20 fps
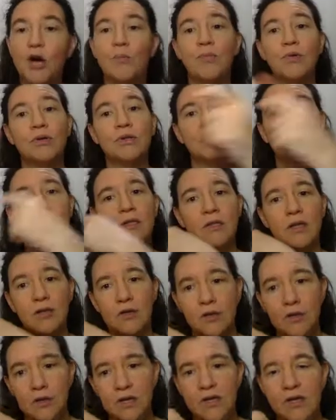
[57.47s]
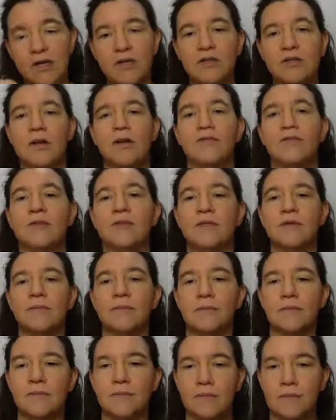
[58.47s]
puts it in the corner in his office,
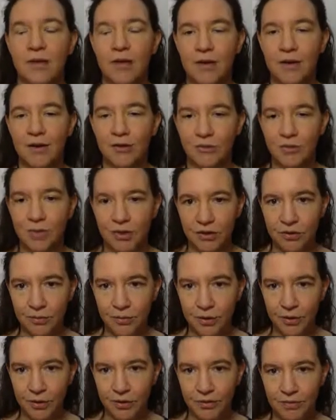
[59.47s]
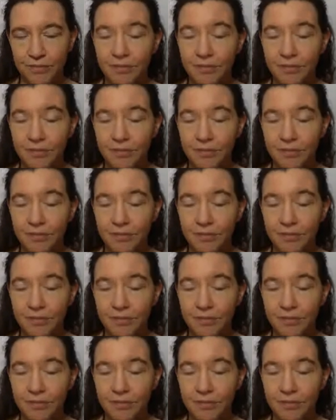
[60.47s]
and goes back to work.